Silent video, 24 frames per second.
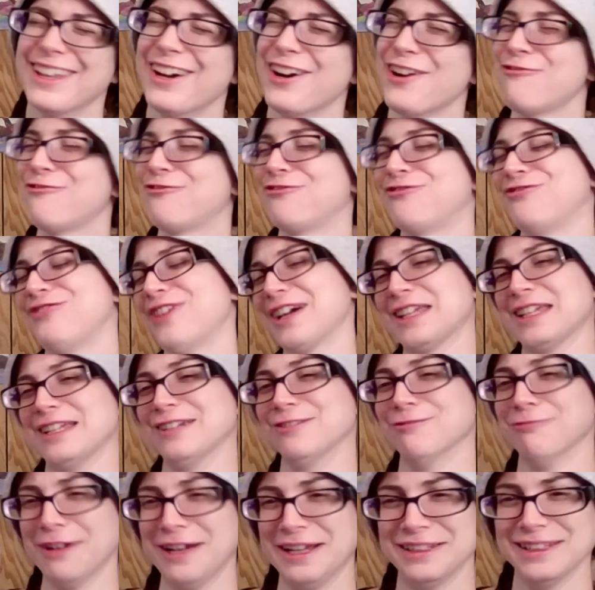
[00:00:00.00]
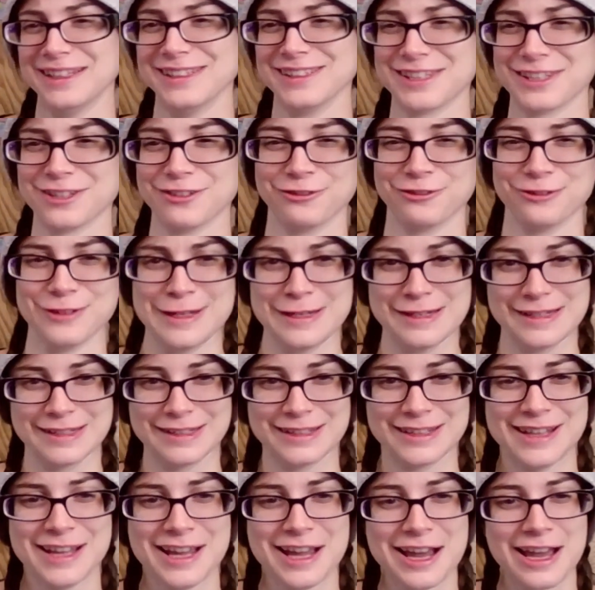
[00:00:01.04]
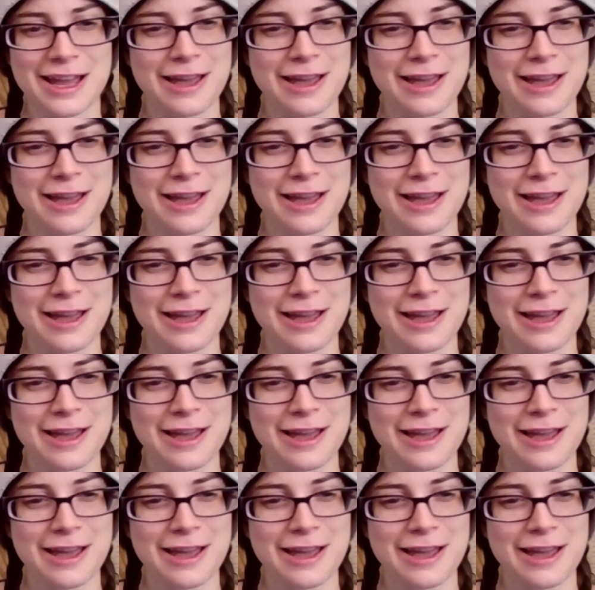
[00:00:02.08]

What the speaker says: No fucking way that's the reason.